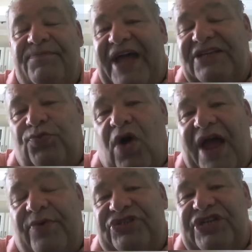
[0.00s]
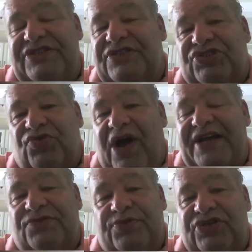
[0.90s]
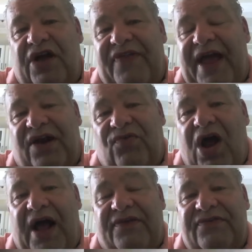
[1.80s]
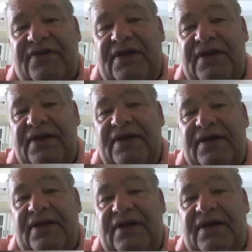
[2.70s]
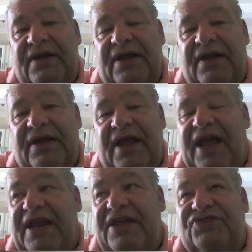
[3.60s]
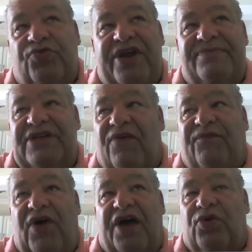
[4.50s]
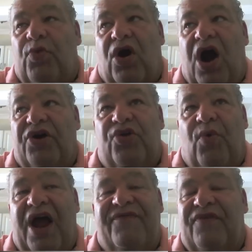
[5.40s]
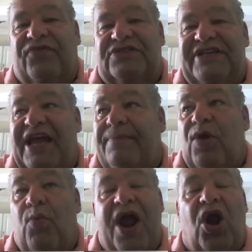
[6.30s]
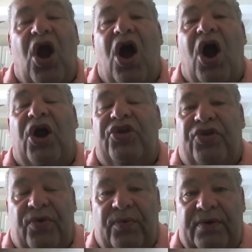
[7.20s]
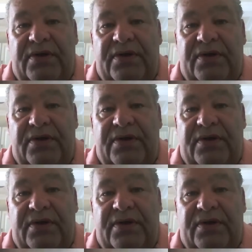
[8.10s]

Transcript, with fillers: That's why when Jesus Christ was on that cross and he screams out, Father, where are you? Why have you forsaken me? Where are you?